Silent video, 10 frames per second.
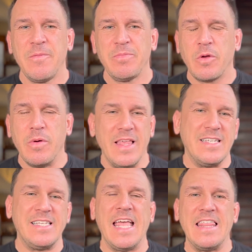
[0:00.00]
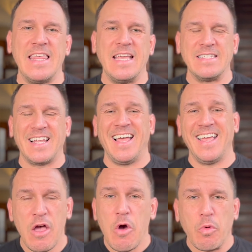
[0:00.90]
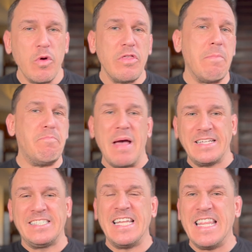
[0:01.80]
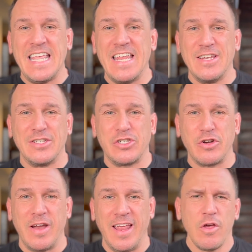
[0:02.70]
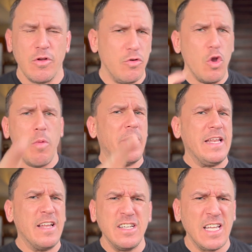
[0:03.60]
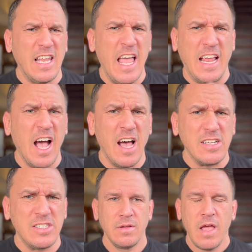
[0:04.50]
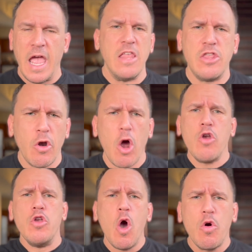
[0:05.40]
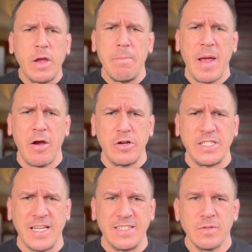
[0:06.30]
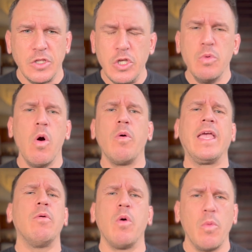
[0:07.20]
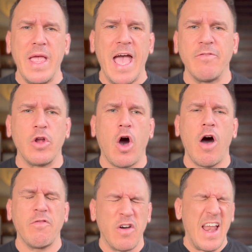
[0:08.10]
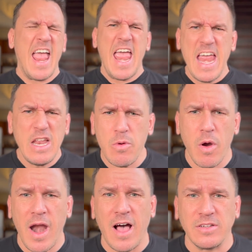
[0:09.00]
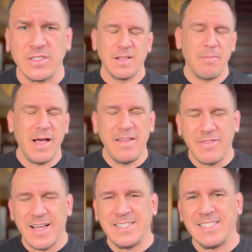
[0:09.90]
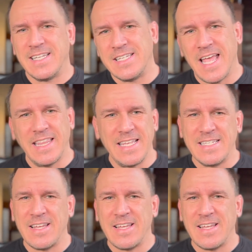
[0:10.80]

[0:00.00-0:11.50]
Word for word: where they say things like, We're the best in the industry. Nobody does it like us and there are no comparisons. You won't get what we have to offer anywhere else. My advice is to take these